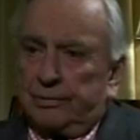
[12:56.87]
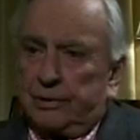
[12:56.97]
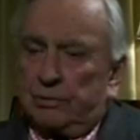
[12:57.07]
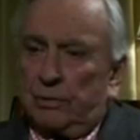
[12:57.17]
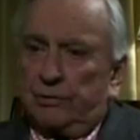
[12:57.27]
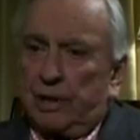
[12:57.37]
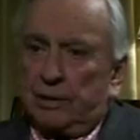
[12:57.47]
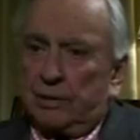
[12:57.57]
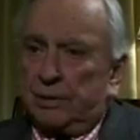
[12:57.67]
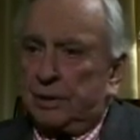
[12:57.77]
General
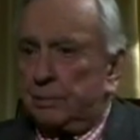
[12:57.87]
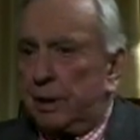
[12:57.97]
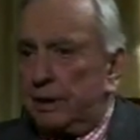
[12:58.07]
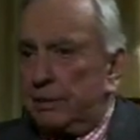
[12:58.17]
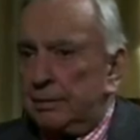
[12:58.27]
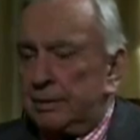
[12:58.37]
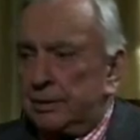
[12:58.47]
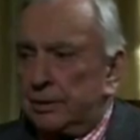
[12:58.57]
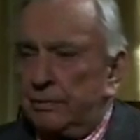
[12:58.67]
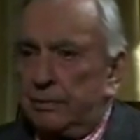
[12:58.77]
Franco in Spain was
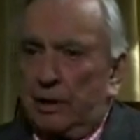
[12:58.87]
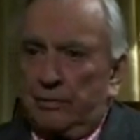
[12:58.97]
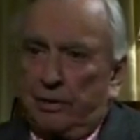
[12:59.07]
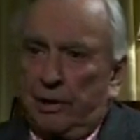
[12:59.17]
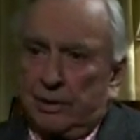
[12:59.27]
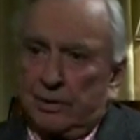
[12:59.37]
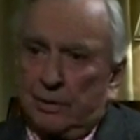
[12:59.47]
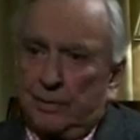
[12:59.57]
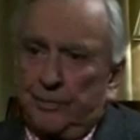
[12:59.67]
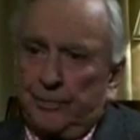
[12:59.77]
a sort of godfather to
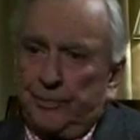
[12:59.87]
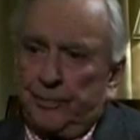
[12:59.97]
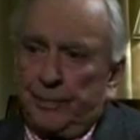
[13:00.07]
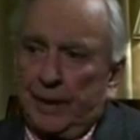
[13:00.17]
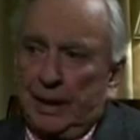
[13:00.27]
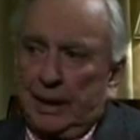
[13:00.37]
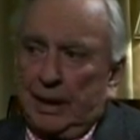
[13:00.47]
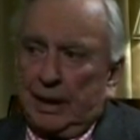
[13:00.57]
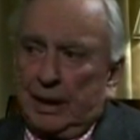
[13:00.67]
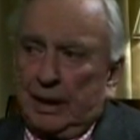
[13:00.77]
it.
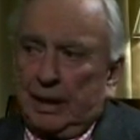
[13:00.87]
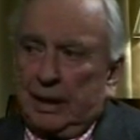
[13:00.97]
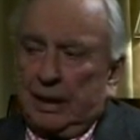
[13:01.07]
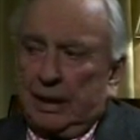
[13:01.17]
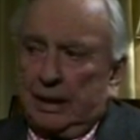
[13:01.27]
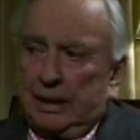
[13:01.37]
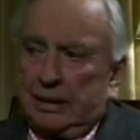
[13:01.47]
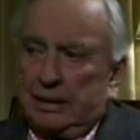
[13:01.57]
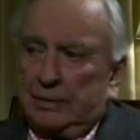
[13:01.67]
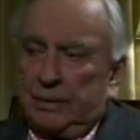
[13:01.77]

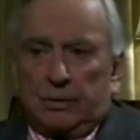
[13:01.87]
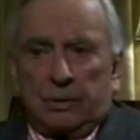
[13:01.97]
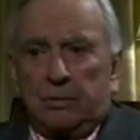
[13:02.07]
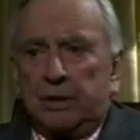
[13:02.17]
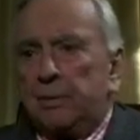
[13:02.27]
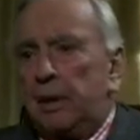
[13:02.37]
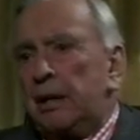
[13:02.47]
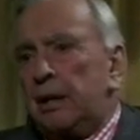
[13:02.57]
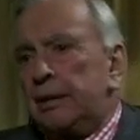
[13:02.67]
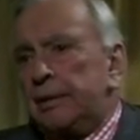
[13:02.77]
And we don't know much
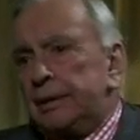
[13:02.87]
about it.